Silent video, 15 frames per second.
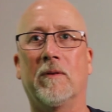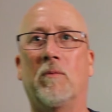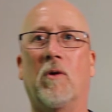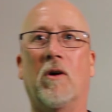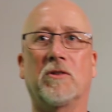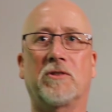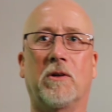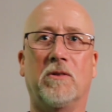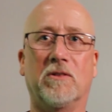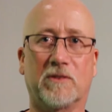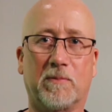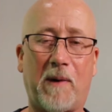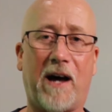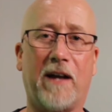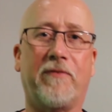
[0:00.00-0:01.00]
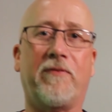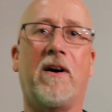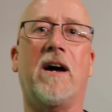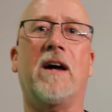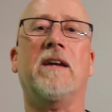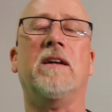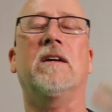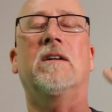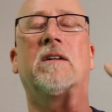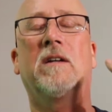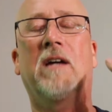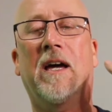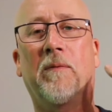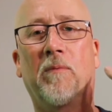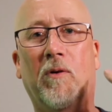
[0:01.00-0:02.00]
We're also on Spotify
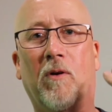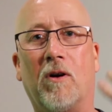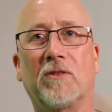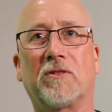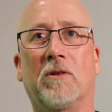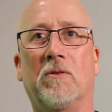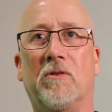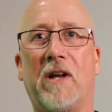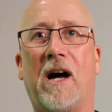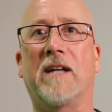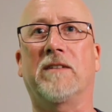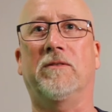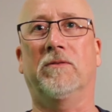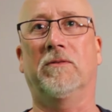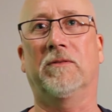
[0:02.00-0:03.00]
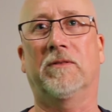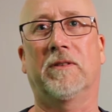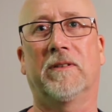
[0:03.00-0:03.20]
and we're also on iTunes.